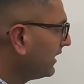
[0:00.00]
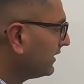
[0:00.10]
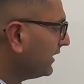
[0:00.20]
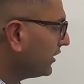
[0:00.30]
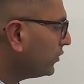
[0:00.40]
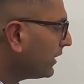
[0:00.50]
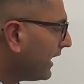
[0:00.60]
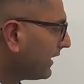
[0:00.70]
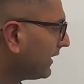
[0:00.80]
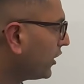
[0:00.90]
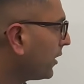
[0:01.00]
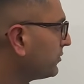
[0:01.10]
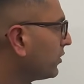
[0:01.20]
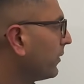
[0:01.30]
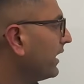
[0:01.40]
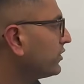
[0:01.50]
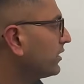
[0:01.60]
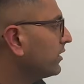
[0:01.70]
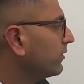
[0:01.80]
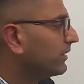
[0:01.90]
that you get an
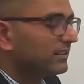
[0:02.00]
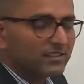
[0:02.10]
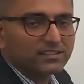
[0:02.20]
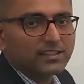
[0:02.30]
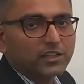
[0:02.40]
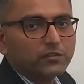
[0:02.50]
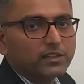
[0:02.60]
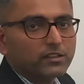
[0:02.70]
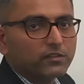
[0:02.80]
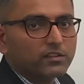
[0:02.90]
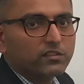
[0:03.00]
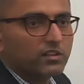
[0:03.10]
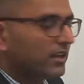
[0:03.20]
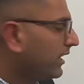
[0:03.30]
observation with this kind of a difference,